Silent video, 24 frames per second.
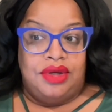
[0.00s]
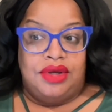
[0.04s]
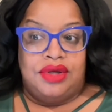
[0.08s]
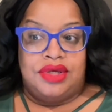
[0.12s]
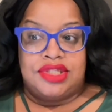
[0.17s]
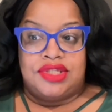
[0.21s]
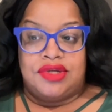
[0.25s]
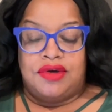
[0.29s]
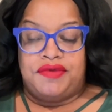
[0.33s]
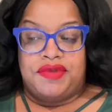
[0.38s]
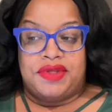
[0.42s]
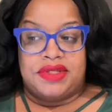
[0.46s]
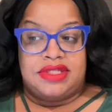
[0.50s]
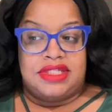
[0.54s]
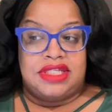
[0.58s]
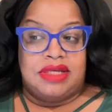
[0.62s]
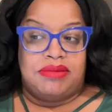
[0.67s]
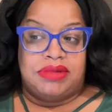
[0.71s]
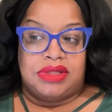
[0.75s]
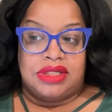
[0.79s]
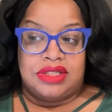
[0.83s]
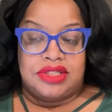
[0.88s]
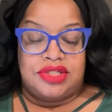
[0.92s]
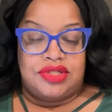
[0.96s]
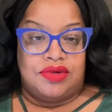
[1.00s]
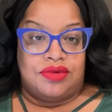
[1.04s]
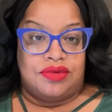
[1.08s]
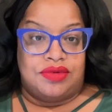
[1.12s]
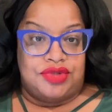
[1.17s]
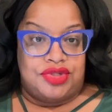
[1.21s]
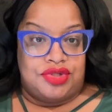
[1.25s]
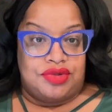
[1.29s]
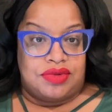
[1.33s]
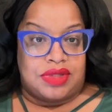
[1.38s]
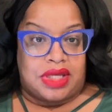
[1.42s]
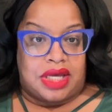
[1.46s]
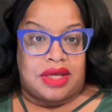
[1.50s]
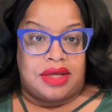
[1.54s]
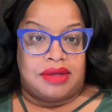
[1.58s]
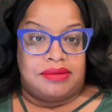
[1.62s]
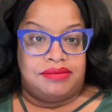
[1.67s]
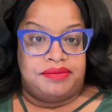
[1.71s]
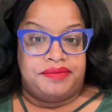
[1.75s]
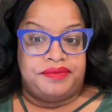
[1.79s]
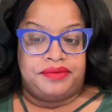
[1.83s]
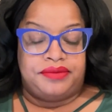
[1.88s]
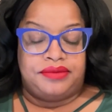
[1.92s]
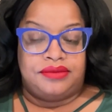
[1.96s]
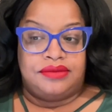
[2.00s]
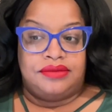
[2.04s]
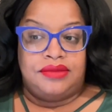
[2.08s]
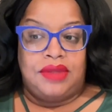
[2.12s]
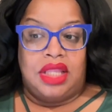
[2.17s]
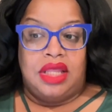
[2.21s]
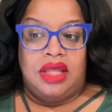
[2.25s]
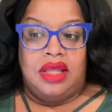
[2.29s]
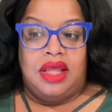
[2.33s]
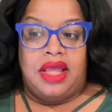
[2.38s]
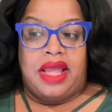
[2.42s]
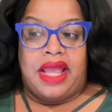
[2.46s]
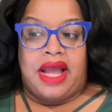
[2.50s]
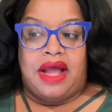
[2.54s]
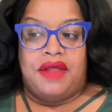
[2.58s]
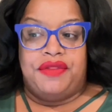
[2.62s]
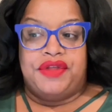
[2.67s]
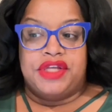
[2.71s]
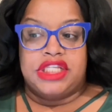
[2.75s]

So if the siblings told you that, at